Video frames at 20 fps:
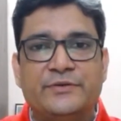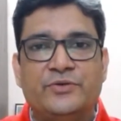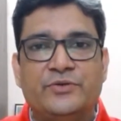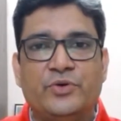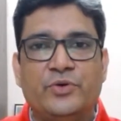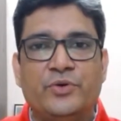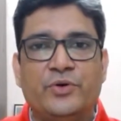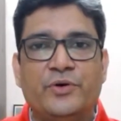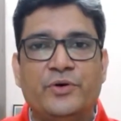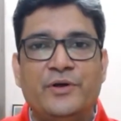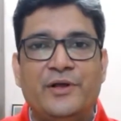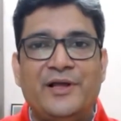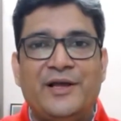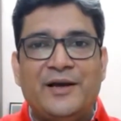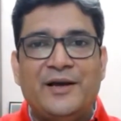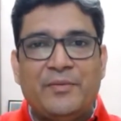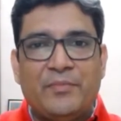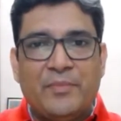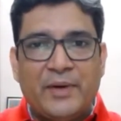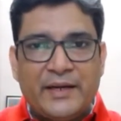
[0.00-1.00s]
you know,
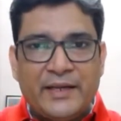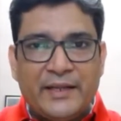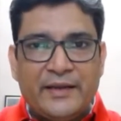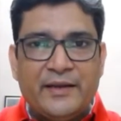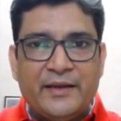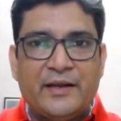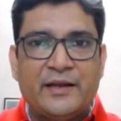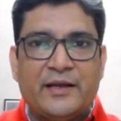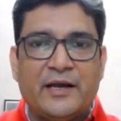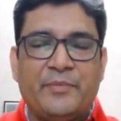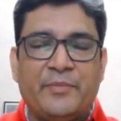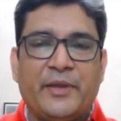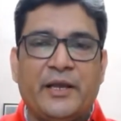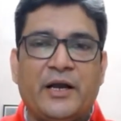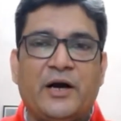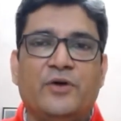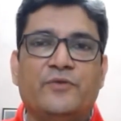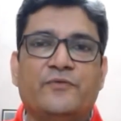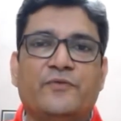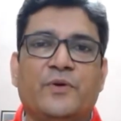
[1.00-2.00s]
material
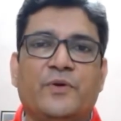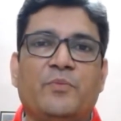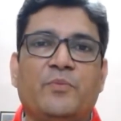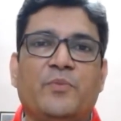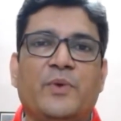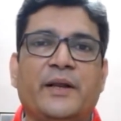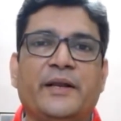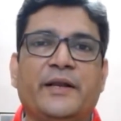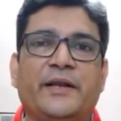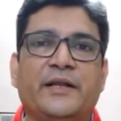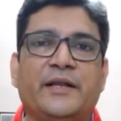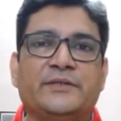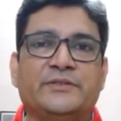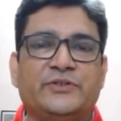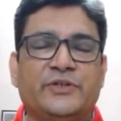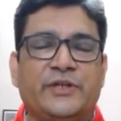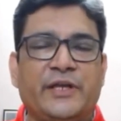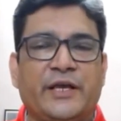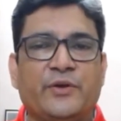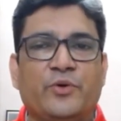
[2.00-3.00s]
coming out from one
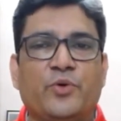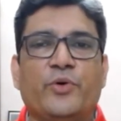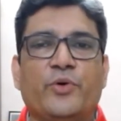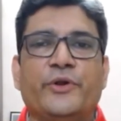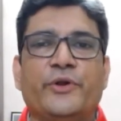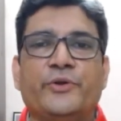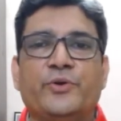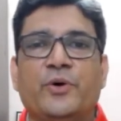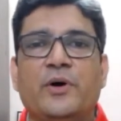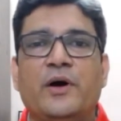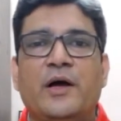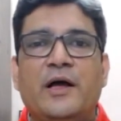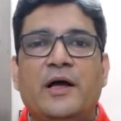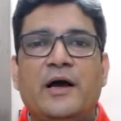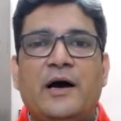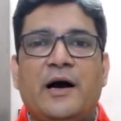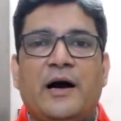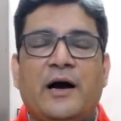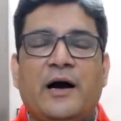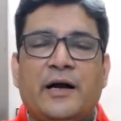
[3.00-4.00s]
industry and going to
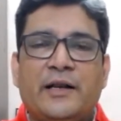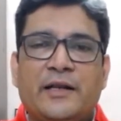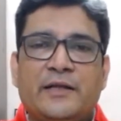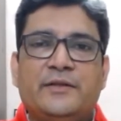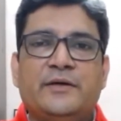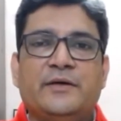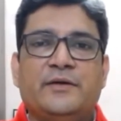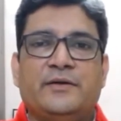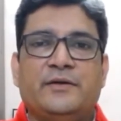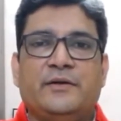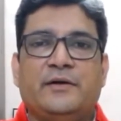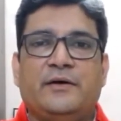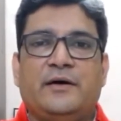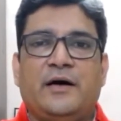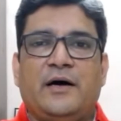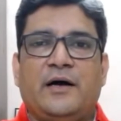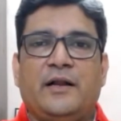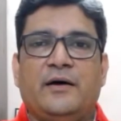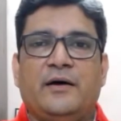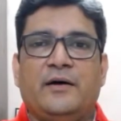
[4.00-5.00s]
another,
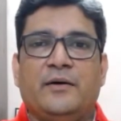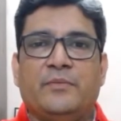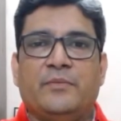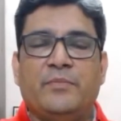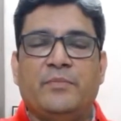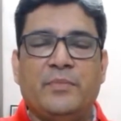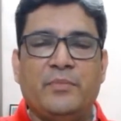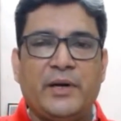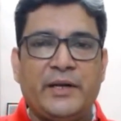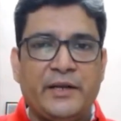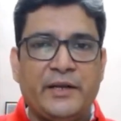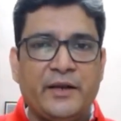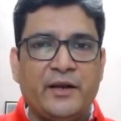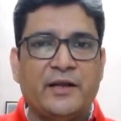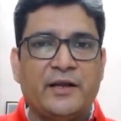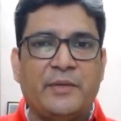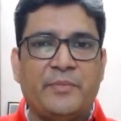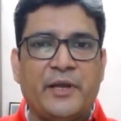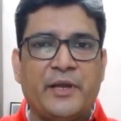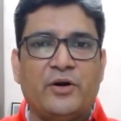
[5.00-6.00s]

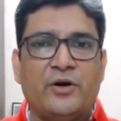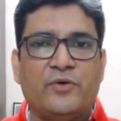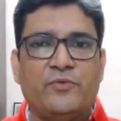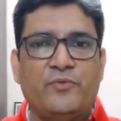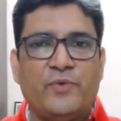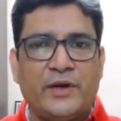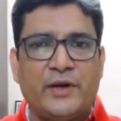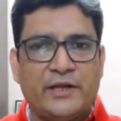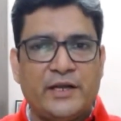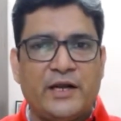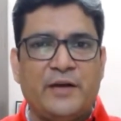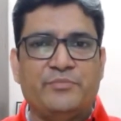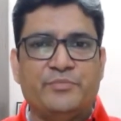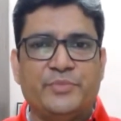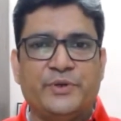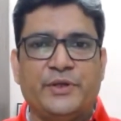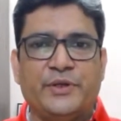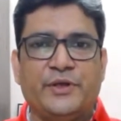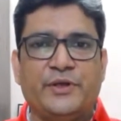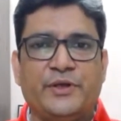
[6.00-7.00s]
material coming out of one
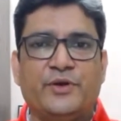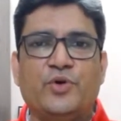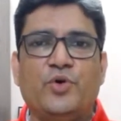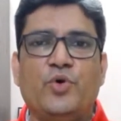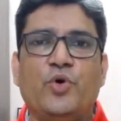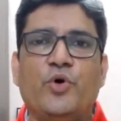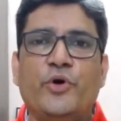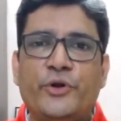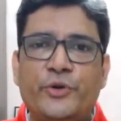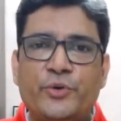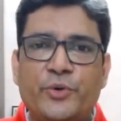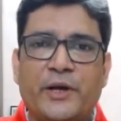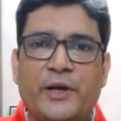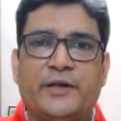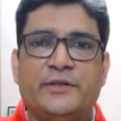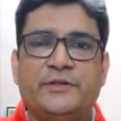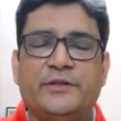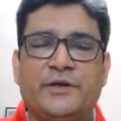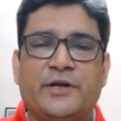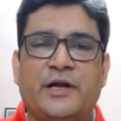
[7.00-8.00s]
company going to
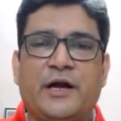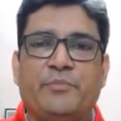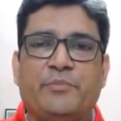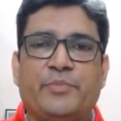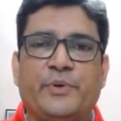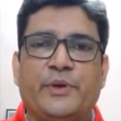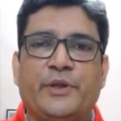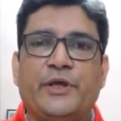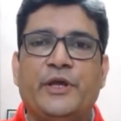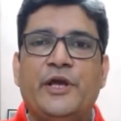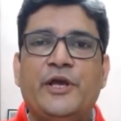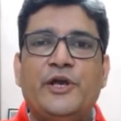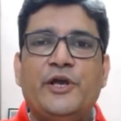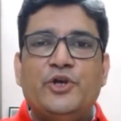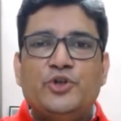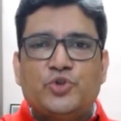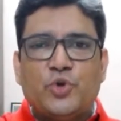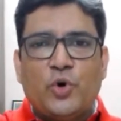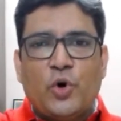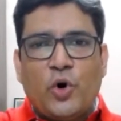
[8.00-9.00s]
another company.
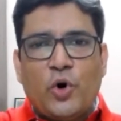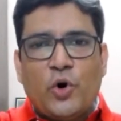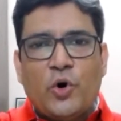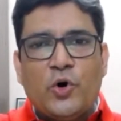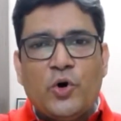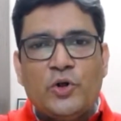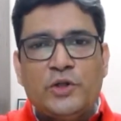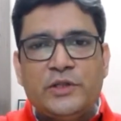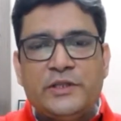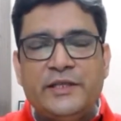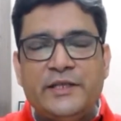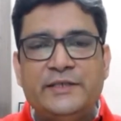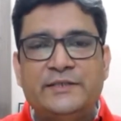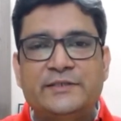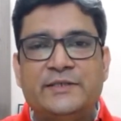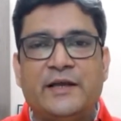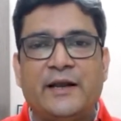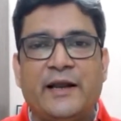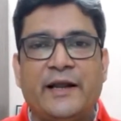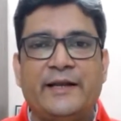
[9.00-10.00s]
So all
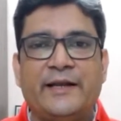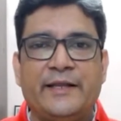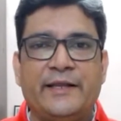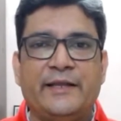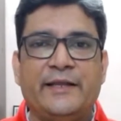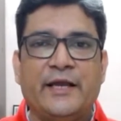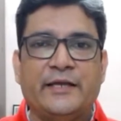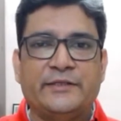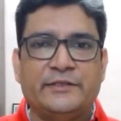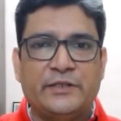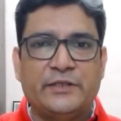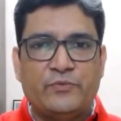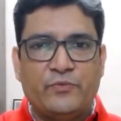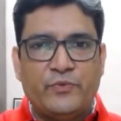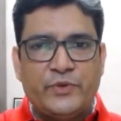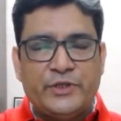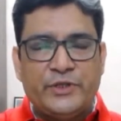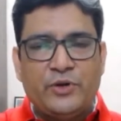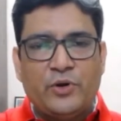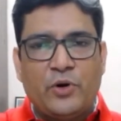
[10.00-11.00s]
these criteria,
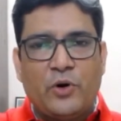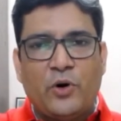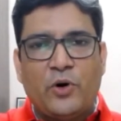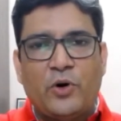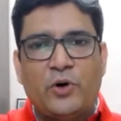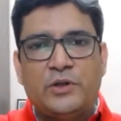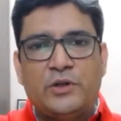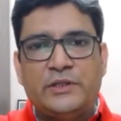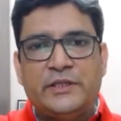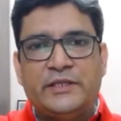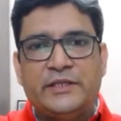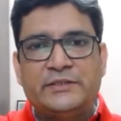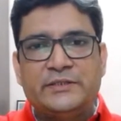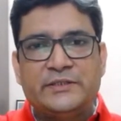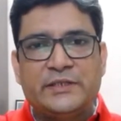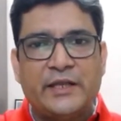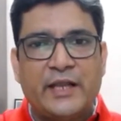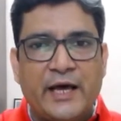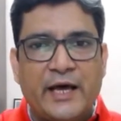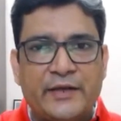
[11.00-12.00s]
within all
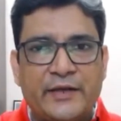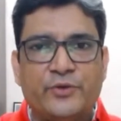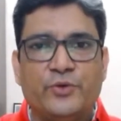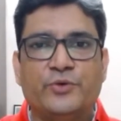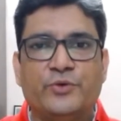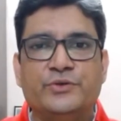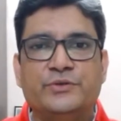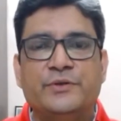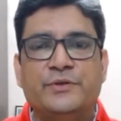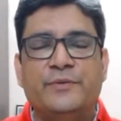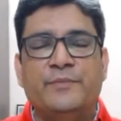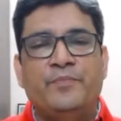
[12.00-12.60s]
these scenarios,